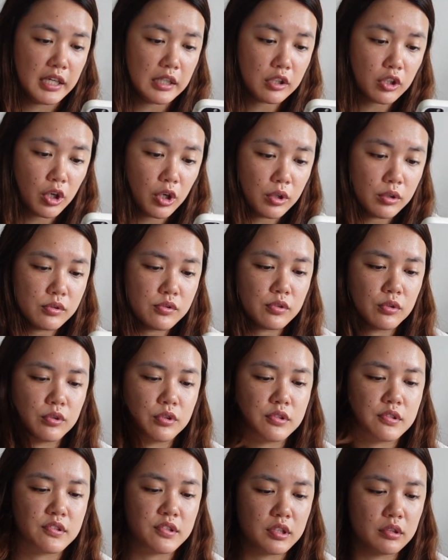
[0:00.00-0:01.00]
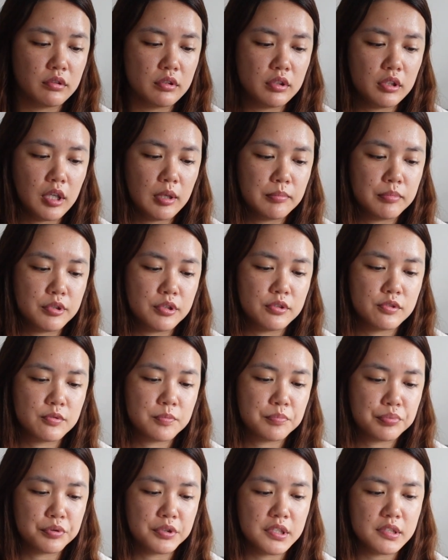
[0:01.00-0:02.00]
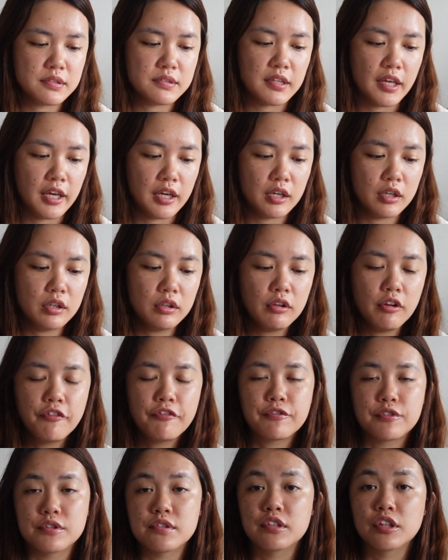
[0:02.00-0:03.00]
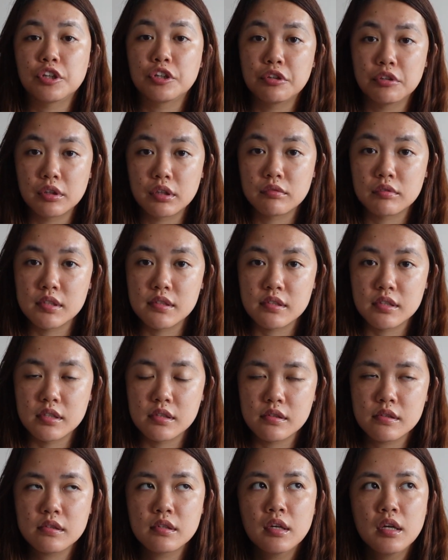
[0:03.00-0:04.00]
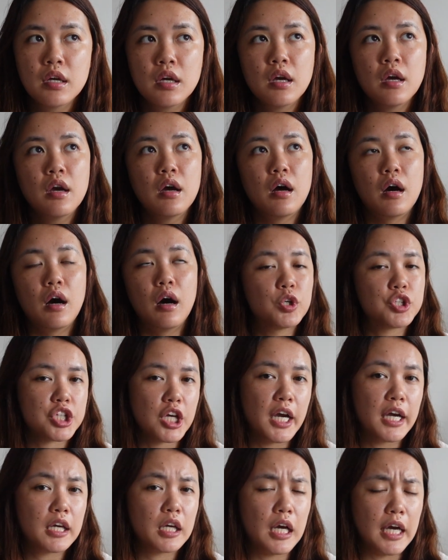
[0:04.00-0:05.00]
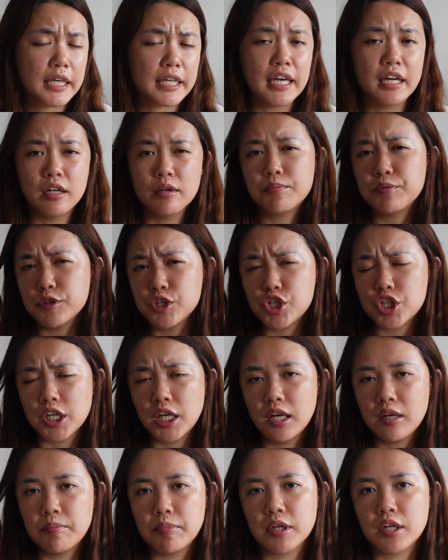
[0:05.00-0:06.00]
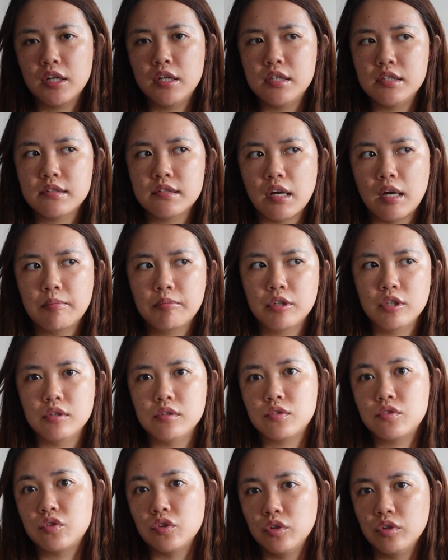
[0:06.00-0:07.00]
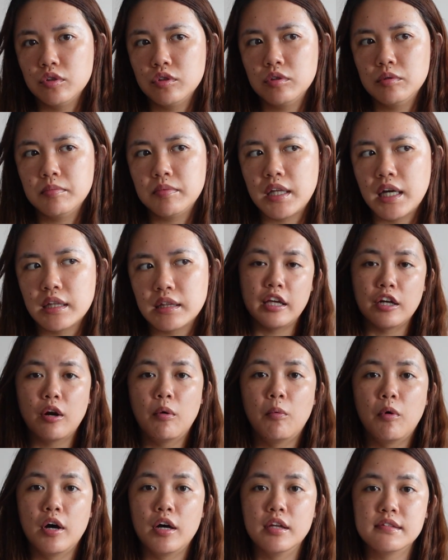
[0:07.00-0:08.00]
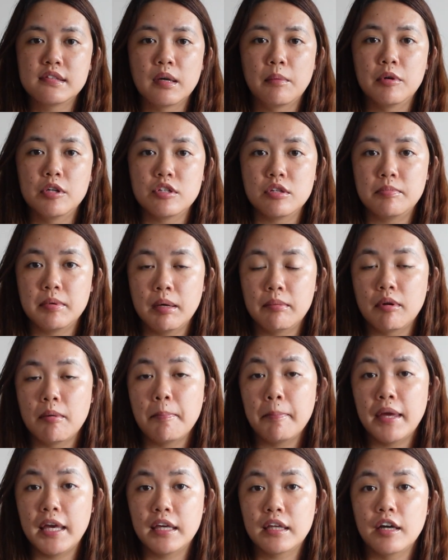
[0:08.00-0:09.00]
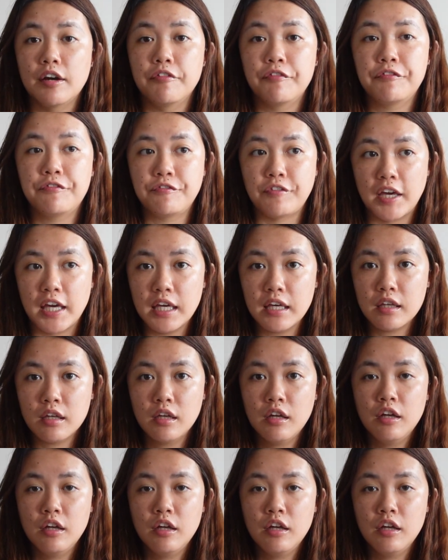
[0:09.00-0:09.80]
codes or serial numbers pre-sale for security reasons, which I can appreciate, because I'm going to assume that they don't want someone to be able to make a fake